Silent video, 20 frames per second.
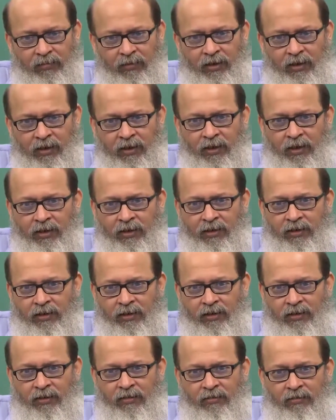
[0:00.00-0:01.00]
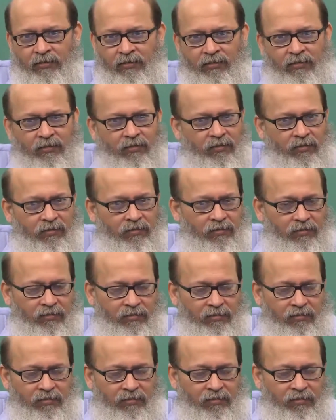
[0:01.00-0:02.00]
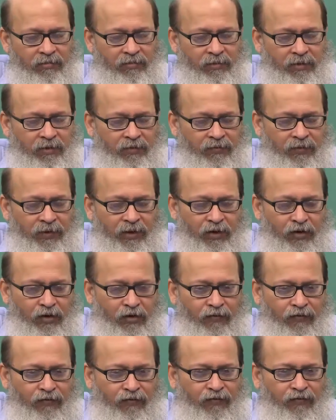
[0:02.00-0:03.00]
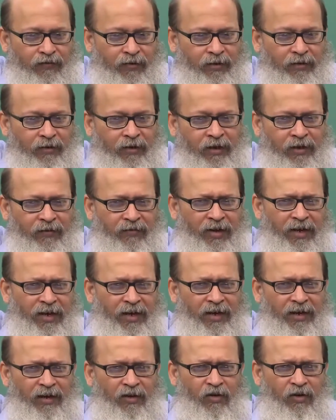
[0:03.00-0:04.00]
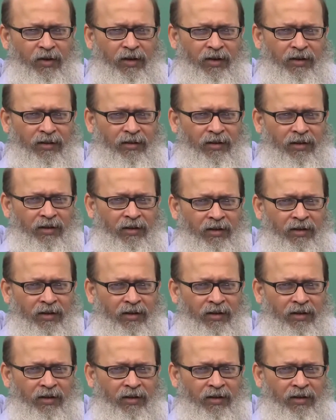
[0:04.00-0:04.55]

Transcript: It is this feeling of leaving and going.